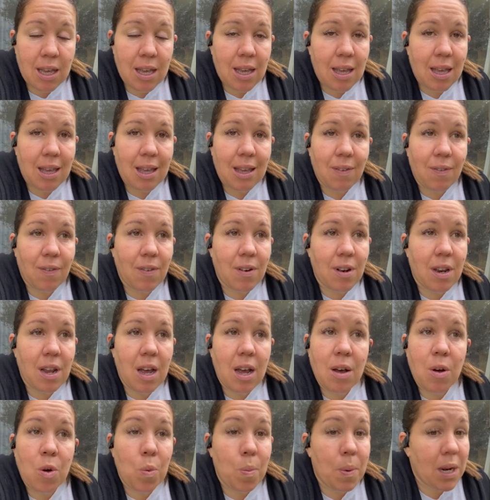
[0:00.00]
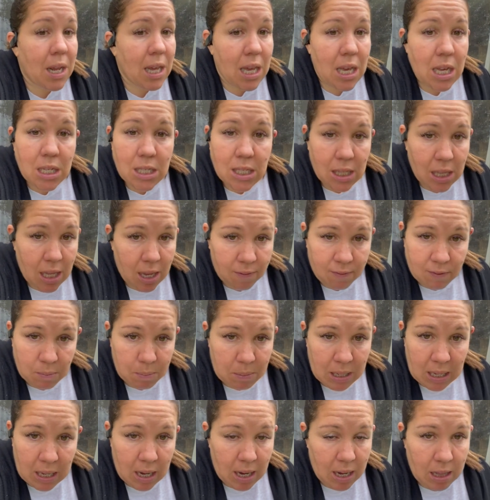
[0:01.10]
if nobody else loved
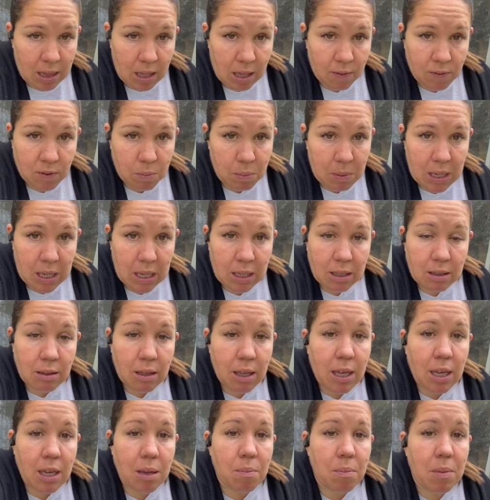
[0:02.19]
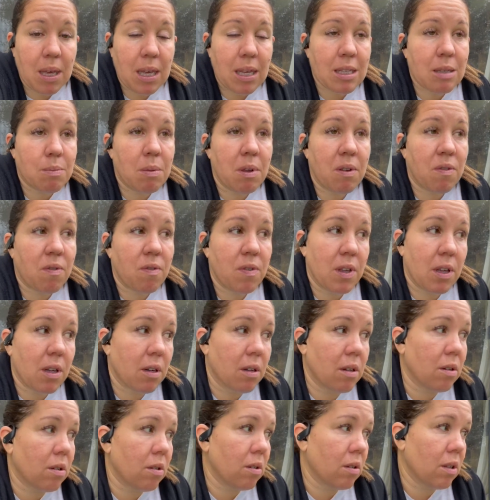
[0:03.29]
me, I loved me. Like, it makes me
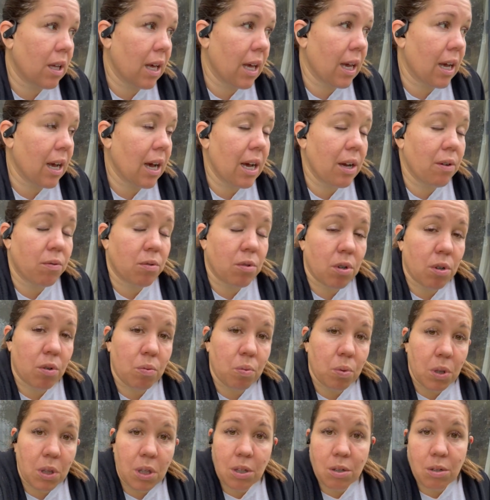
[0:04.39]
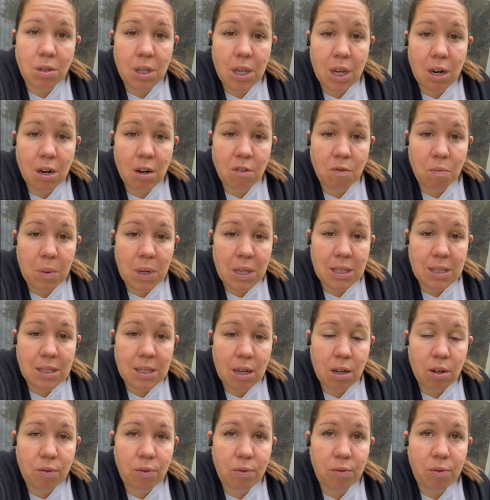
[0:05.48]
feel like I took really good care of
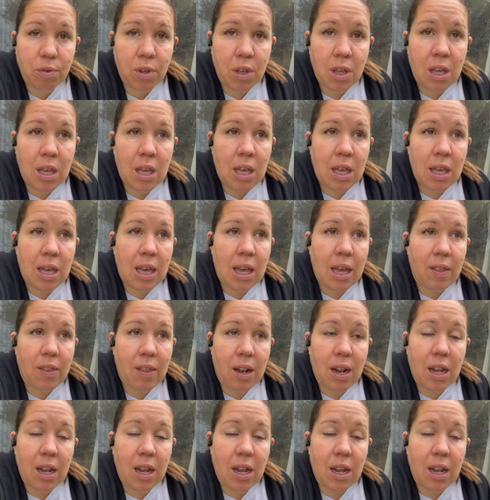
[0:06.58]
myself and that I